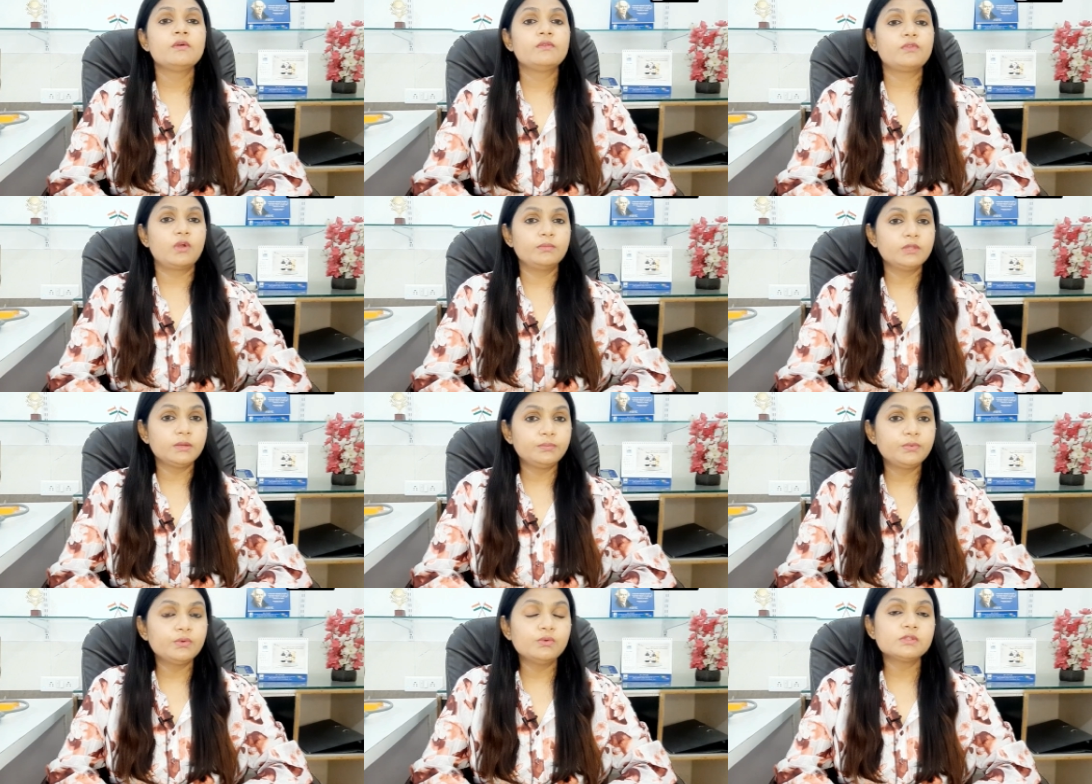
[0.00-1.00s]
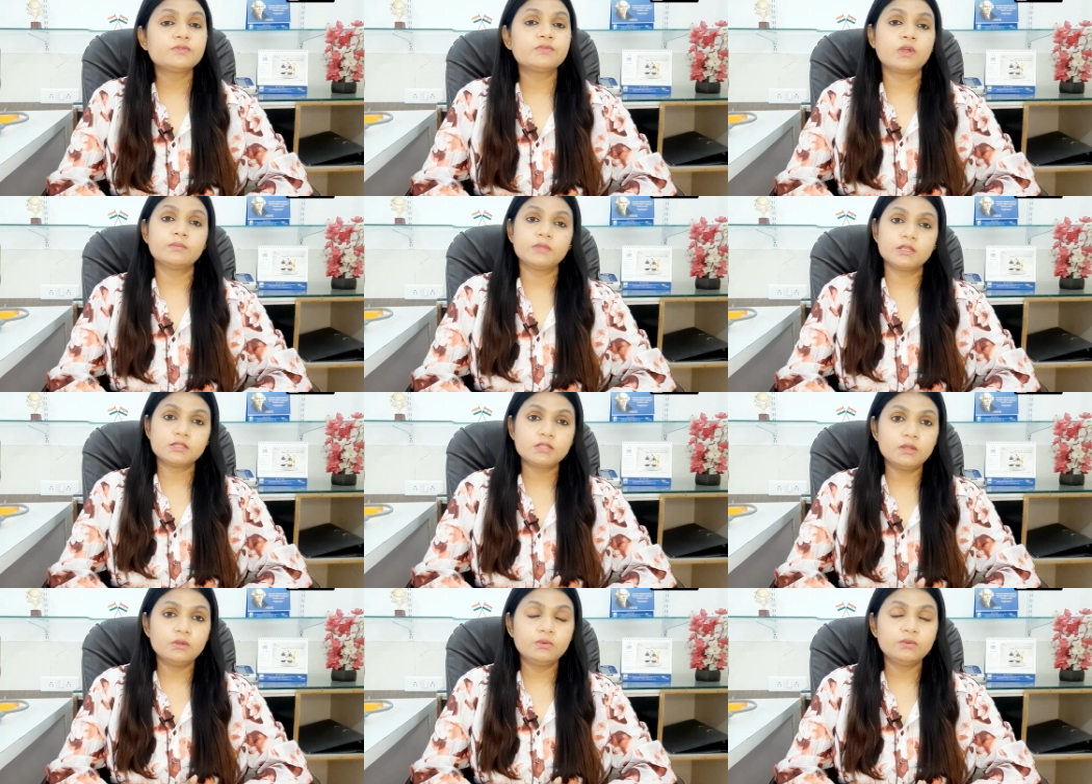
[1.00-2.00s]
from the pools, from the
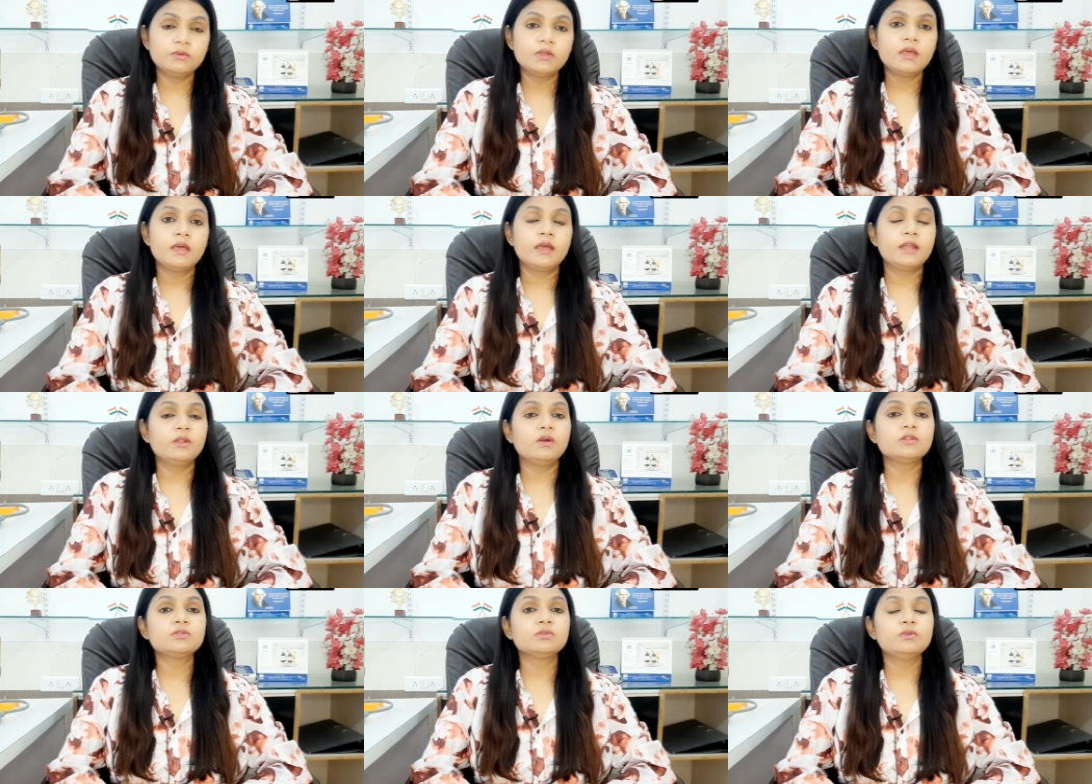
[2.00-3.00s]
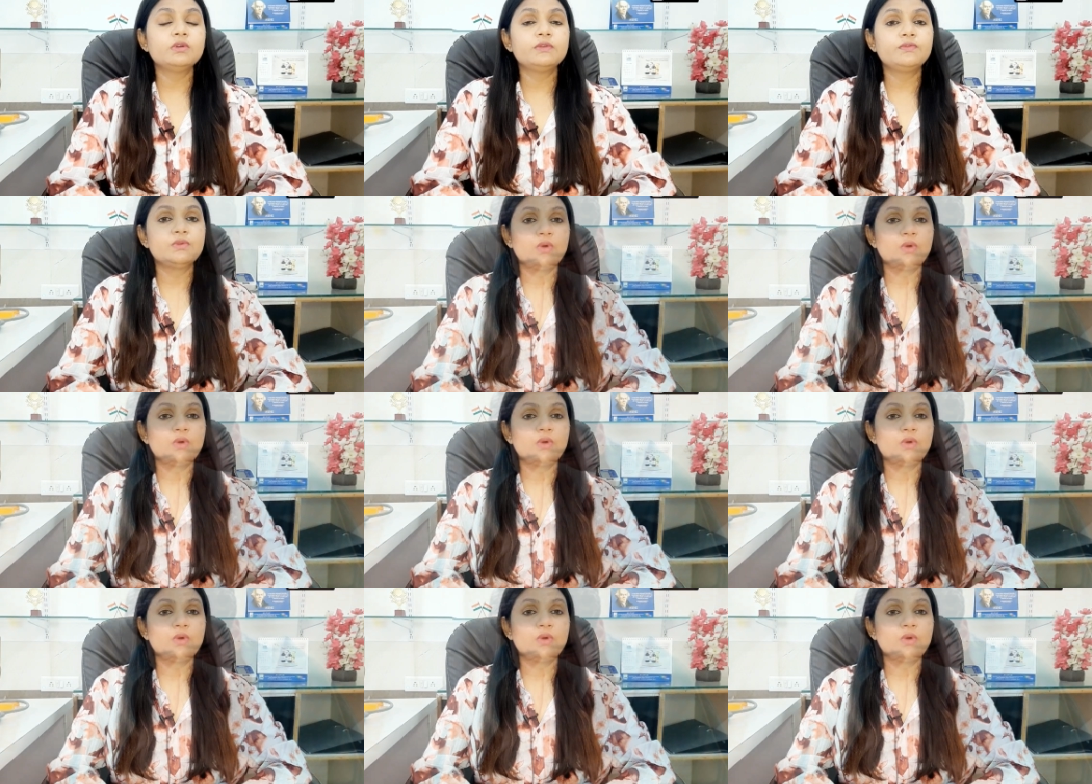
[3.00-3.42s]
saloon. And also, if